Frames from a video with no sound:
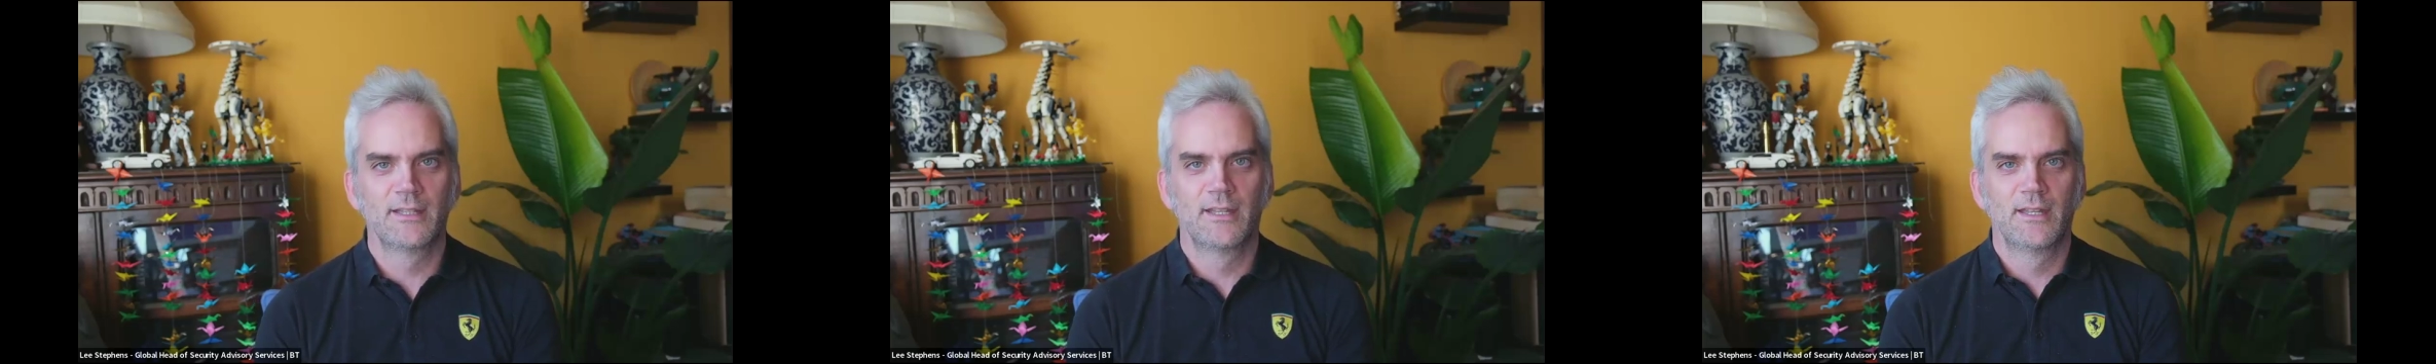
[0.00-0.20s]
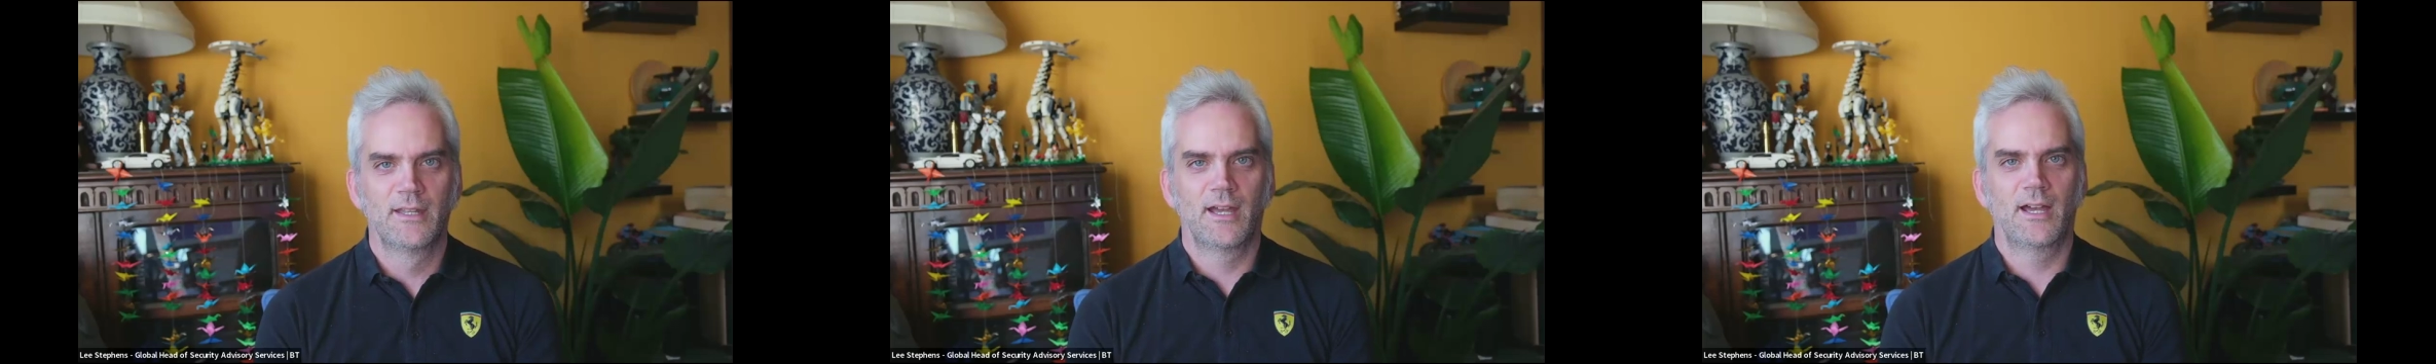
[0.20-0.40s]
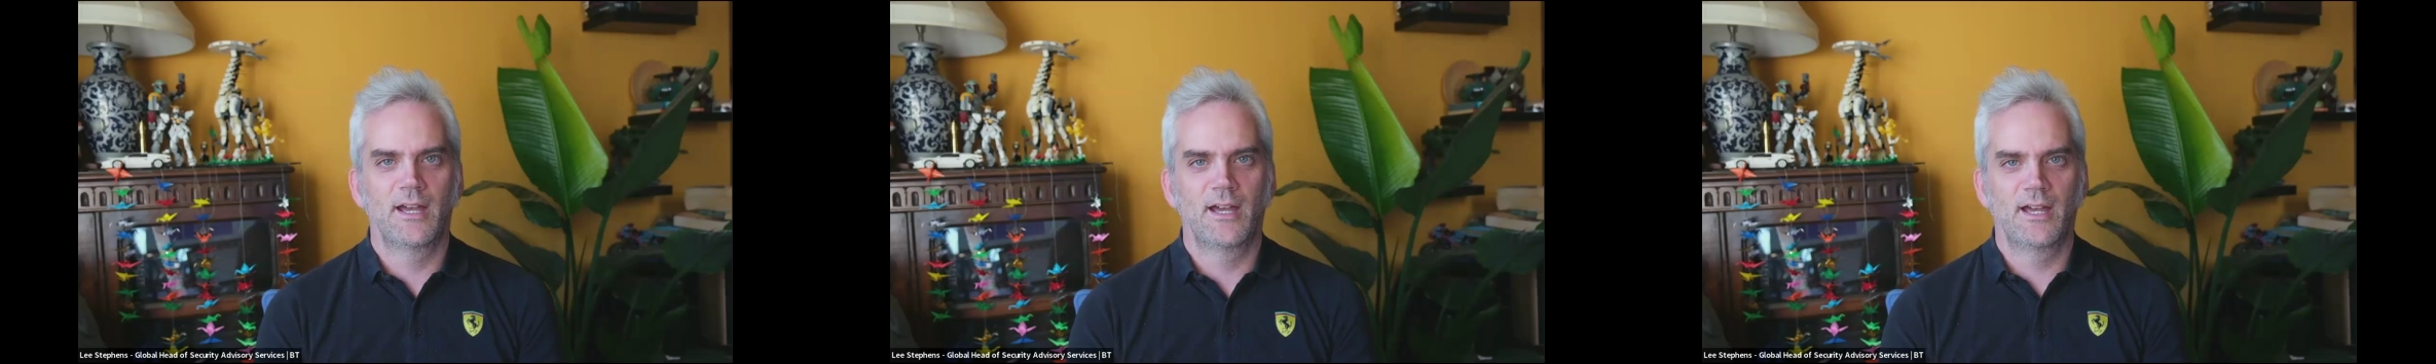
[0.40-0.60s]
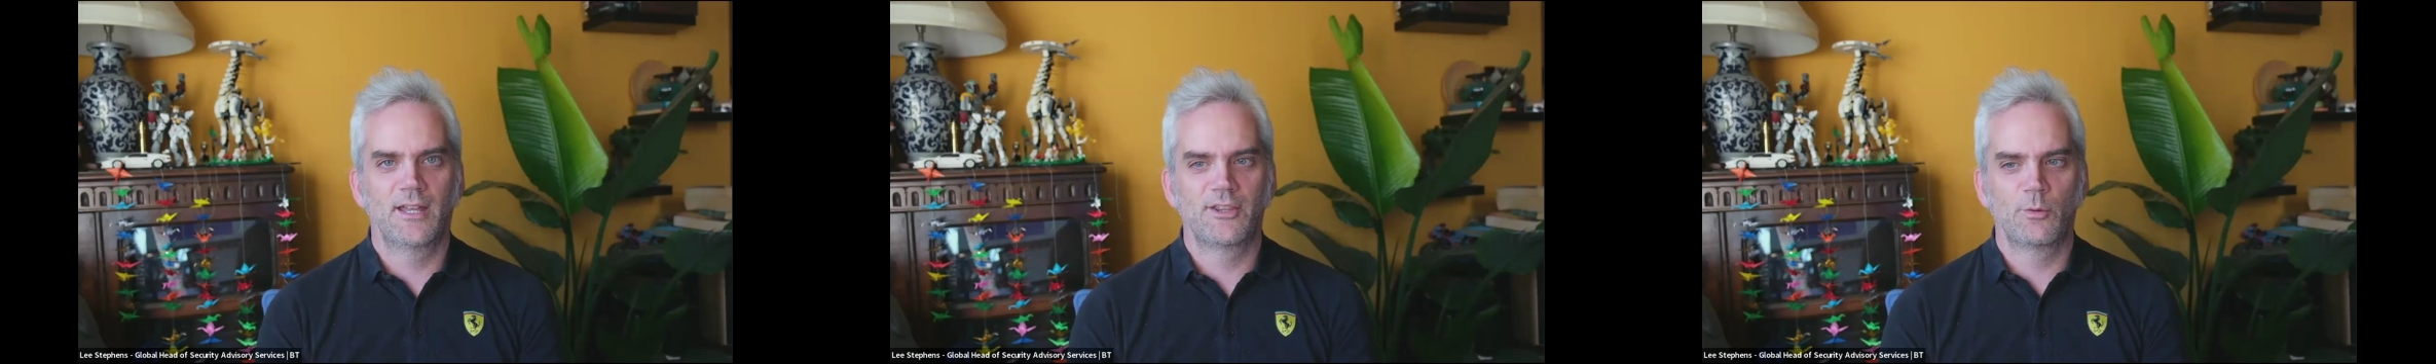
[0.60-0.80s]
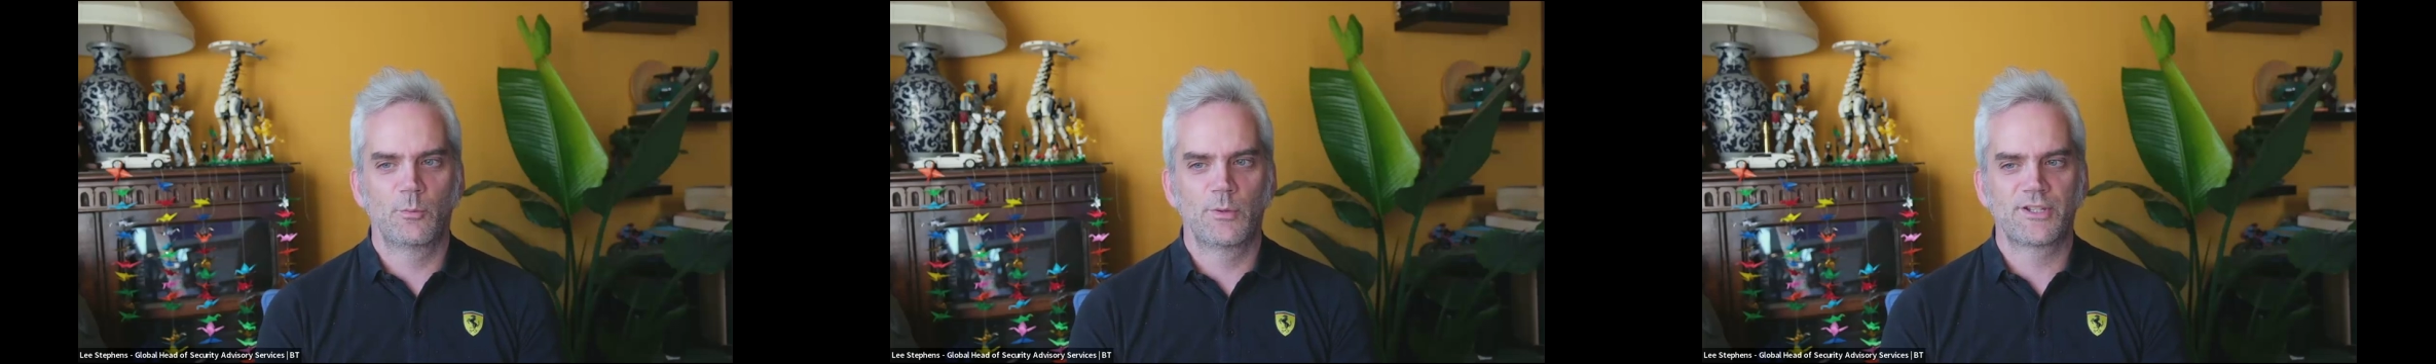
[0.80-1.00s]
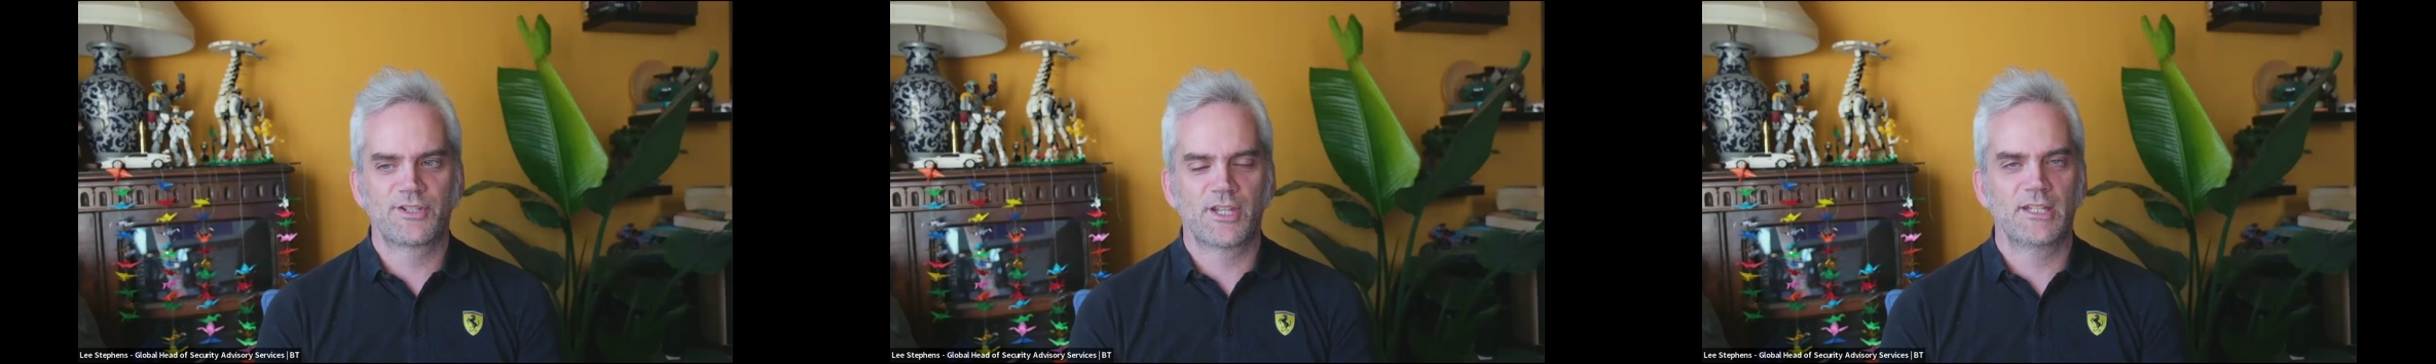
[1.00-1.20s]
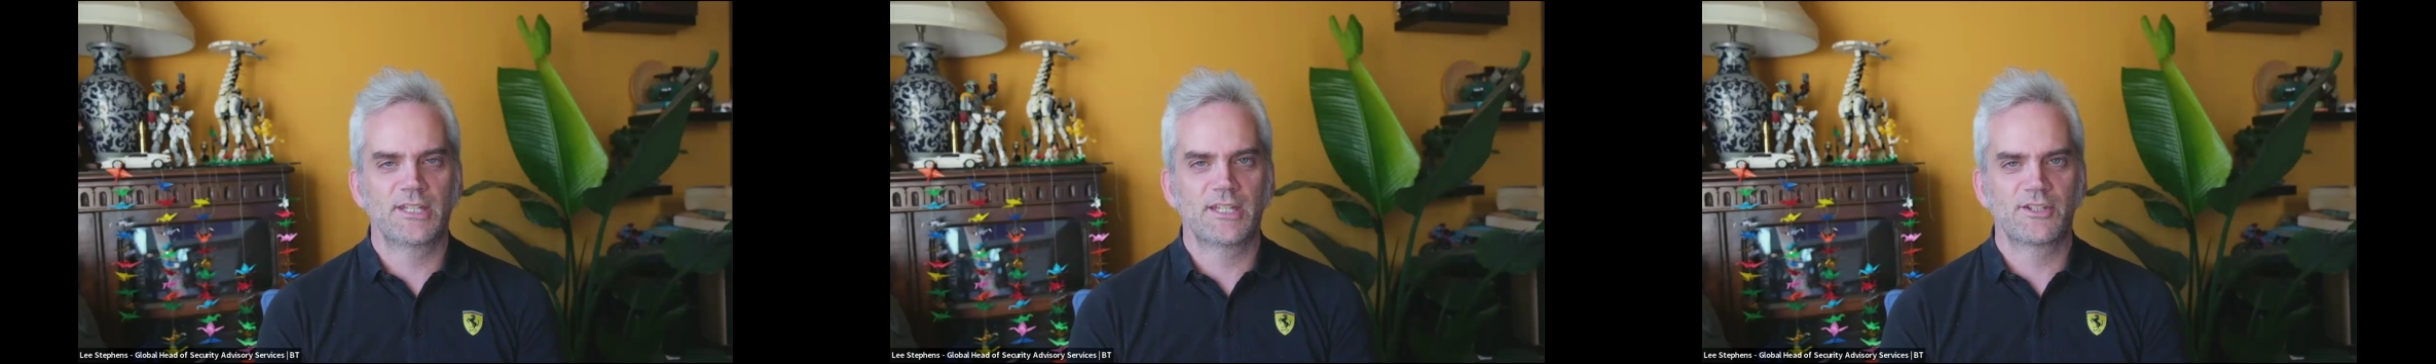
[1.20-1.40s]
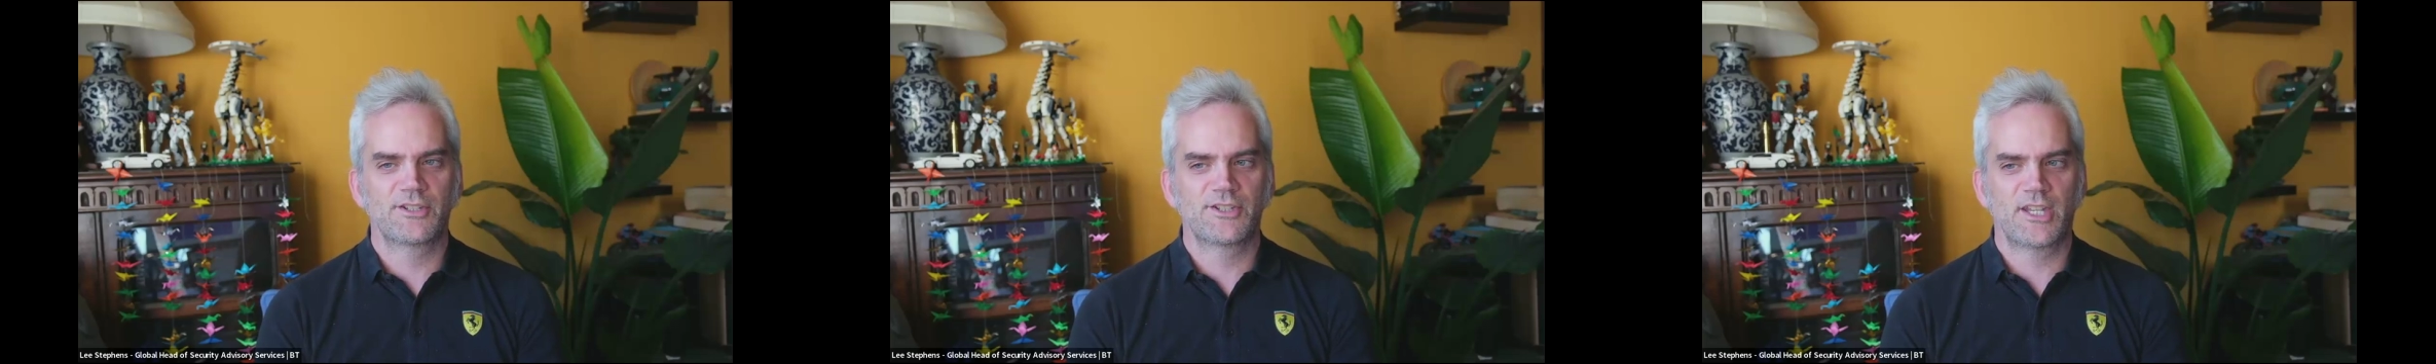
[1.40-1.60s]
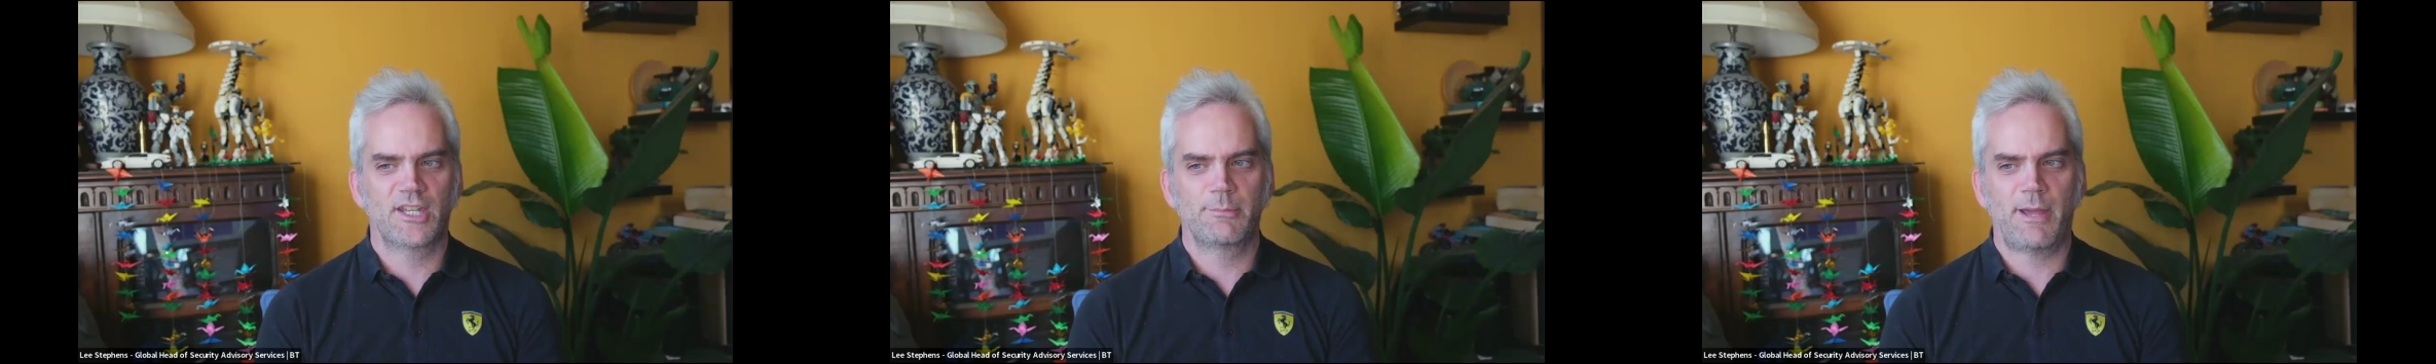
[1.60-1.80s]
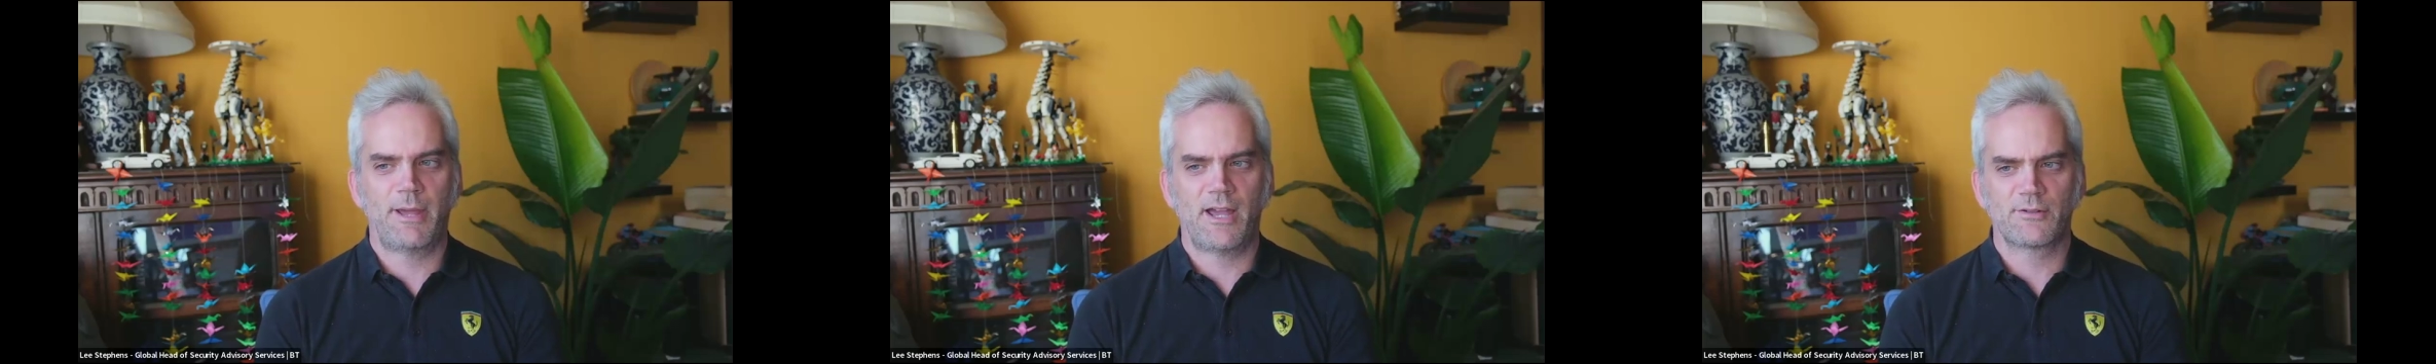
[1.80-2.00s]
that we're certainly
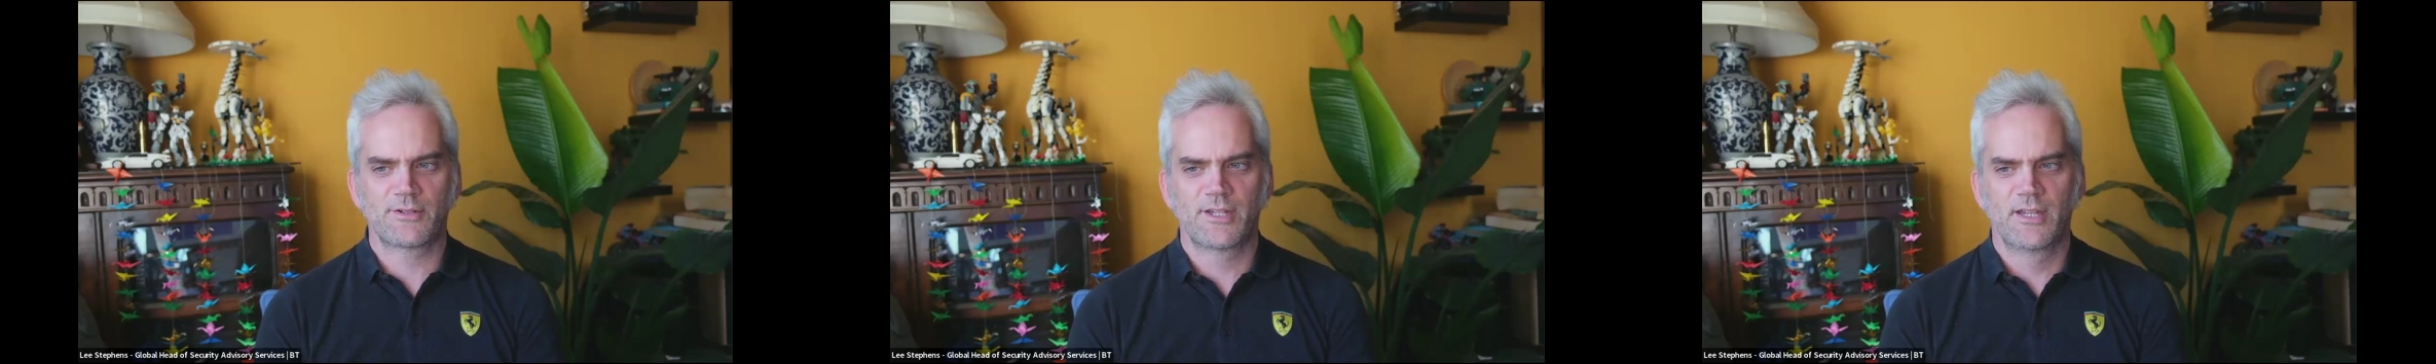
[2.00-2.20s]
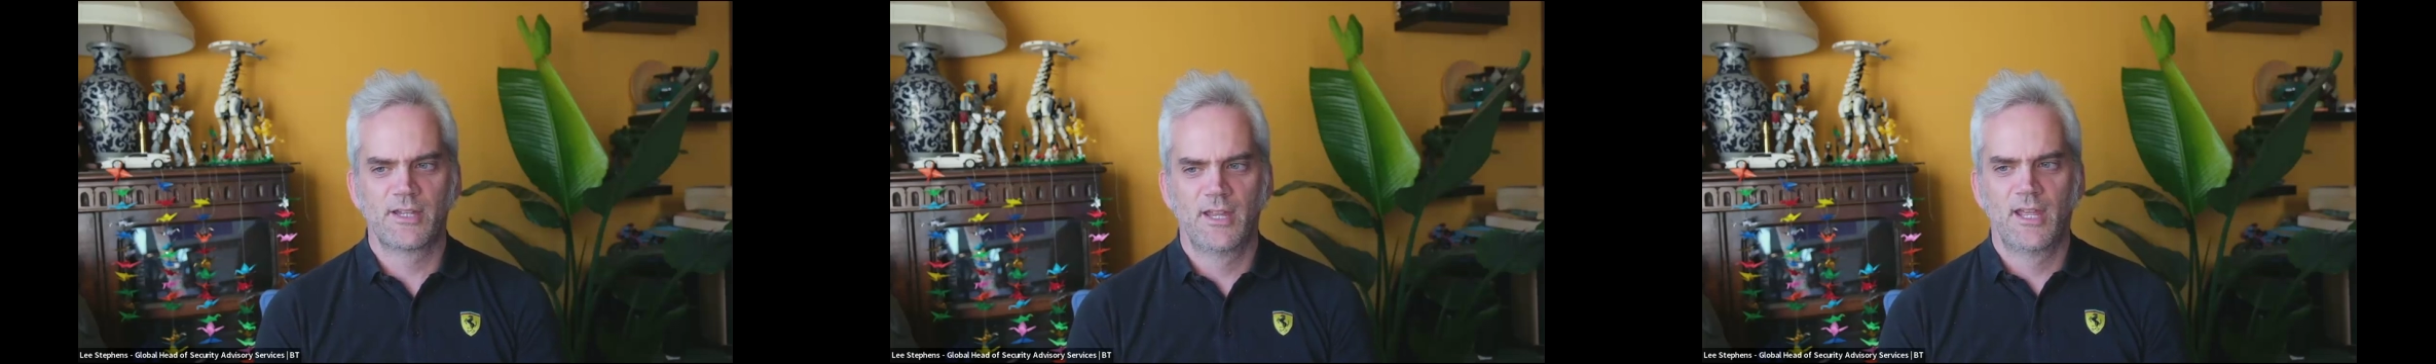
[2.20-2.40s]
concerned about,